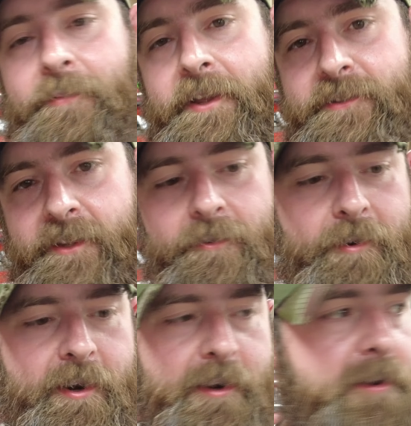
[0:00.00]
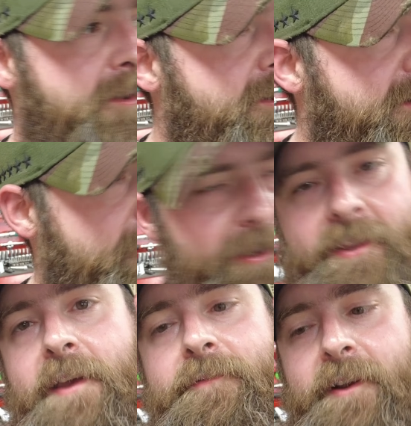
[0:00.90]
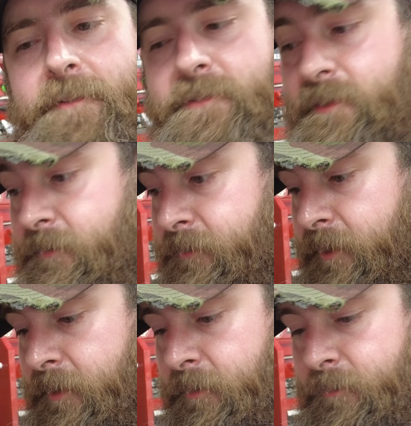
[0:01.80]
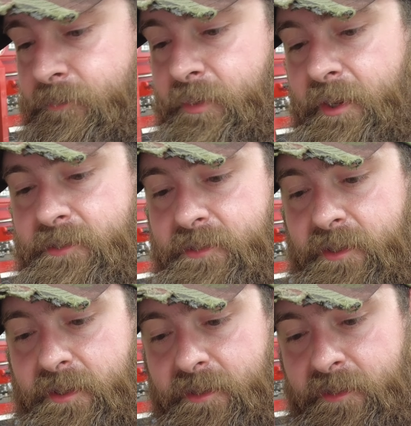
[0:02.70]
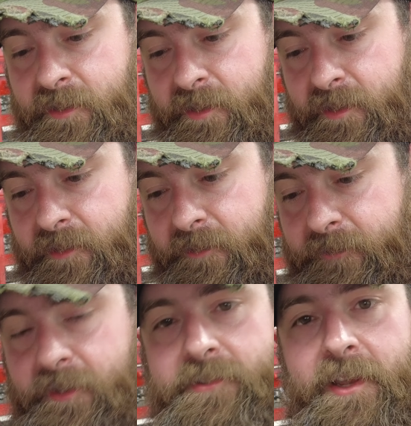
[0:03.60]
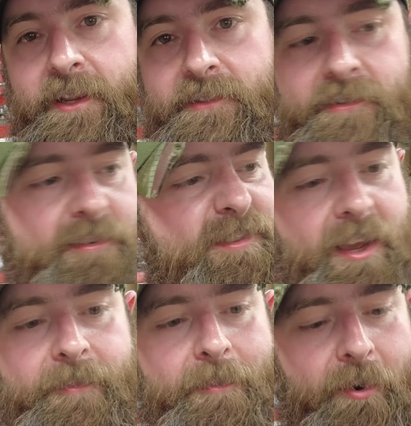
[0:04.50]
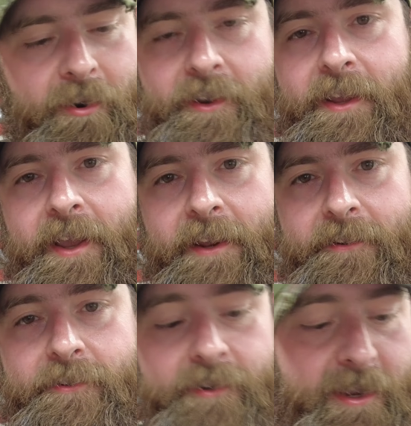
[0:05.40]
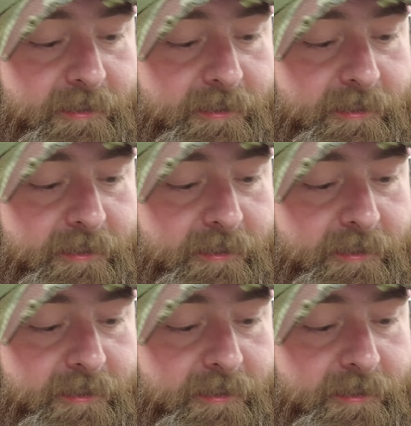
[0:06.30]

plate's gonna work with that frame stiffener but uh, feels like it's something important I got to address,